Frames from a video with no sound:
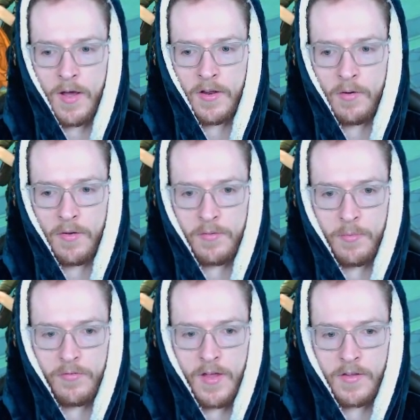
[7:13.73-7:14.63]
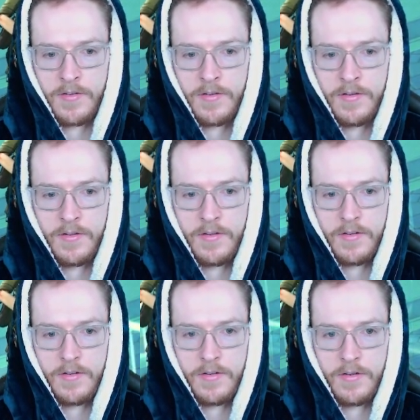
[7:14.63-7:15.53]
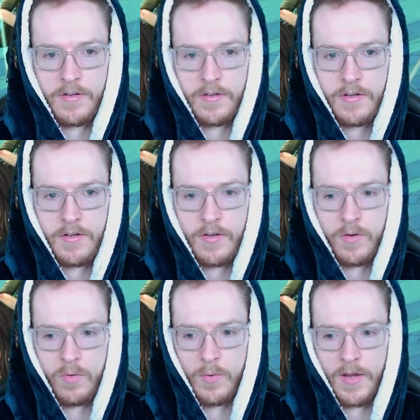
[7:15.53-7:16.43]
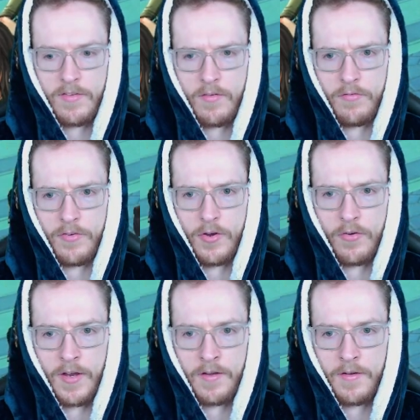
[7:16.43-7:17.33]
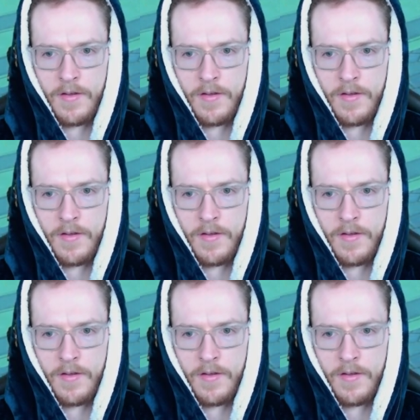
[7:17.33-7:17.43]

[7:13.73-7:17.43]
I don't know what this move does. Oh, it gives everyone fury.